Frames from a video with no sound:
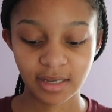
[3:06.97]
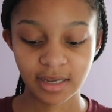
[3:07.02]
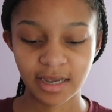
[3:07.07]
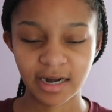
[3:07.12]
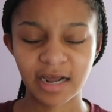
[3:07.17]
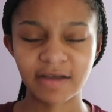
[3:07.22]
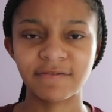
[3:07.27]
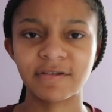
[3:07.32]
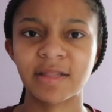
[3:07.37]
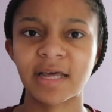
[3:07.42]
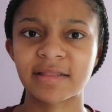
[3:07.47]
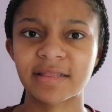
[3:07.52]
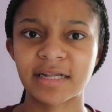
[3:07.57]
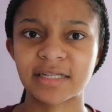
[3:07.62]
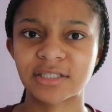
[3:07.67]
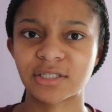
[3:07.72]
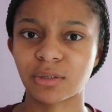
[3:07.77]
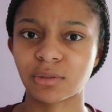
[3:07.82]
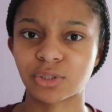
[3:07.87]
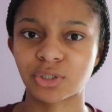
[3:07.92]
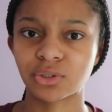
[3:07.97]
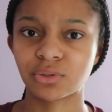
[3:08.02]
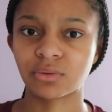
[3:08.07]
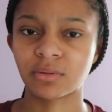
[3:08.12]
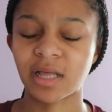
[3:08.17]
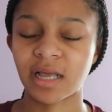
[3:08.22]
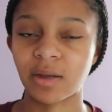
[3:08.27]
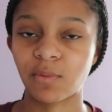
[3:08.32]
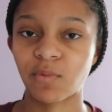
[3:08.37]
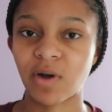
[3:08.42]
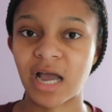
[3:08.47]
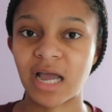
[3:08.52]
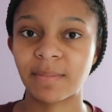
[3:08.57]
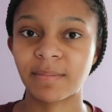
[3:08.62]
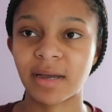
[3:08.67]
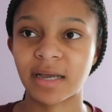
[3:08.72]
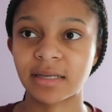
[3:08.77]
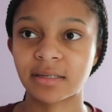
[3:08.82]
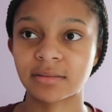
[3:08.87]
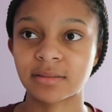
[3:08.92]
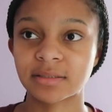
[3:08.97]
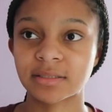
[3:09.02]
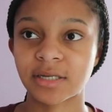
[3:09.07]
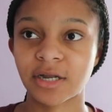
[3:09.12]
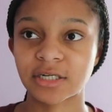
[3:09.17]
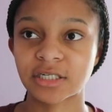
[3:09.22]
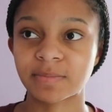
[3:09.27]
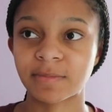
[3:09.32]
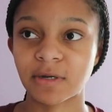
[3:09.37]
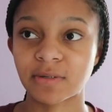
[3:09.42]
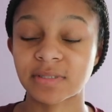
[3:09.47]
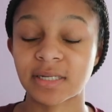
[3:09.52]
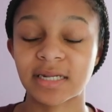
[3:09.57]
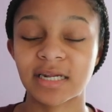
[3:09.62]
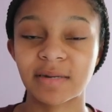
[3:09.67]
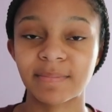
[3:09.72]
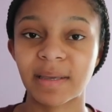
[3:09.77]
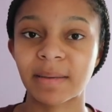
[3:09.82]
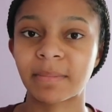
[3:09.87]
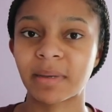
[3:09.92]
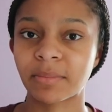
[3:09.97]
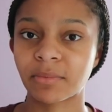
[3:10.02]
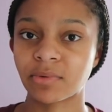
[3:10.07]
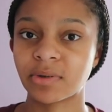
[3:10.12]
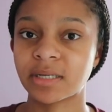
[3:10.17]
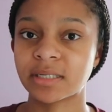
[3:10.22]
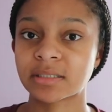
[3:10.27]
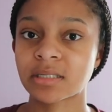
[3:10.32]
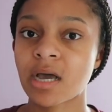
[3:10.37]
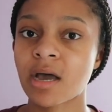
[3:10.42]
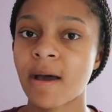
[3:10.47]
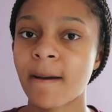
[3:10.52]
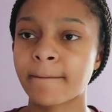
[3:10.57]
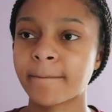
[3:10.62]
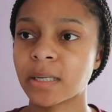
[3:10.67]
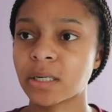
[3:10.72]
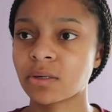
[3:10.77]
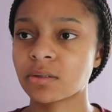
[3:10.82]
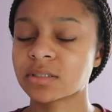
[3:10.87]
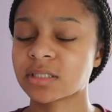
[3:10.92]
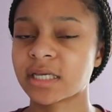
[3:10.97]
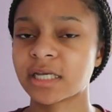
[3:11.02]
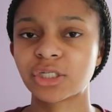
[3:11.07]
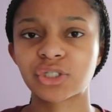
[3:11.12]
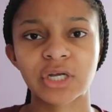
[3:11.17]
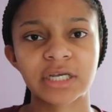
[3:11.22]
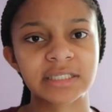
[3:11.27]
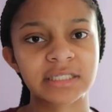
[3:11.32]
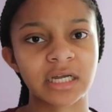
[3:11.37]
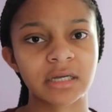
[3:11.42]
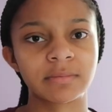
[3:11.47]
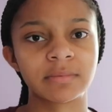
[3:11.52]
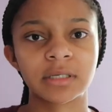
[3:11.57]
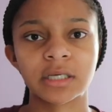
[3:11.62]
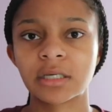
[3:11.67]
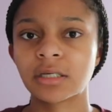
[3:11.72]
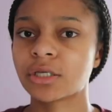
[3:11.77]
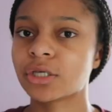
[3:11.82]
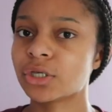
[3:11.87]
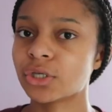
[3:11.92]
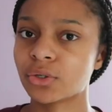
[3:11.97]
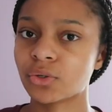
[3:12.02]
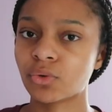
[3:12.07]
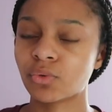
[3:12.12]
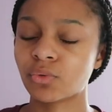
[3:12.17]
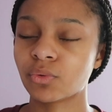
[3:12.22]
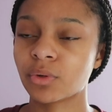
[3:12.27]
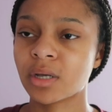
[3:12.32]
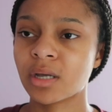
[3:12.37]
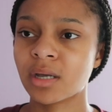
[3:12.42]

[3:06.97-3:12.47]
and i feel like that's so true like why am i scared to post i need to make memories Post, get dressed up, get cute,